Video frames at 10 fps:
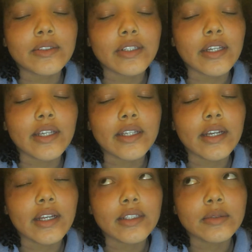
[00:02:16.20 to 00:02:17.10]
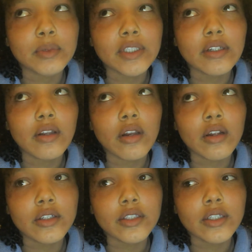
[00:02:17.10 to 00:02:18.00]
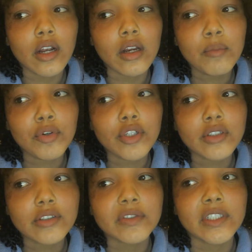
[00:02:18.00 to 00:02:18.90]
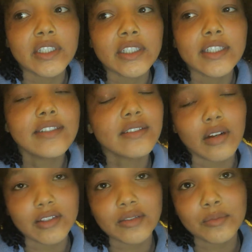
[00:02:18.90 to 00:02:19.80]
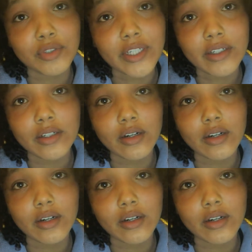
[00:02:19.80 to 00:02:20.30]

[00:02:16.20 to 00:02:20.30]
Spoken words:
today has been another unproductive day. This autumn break,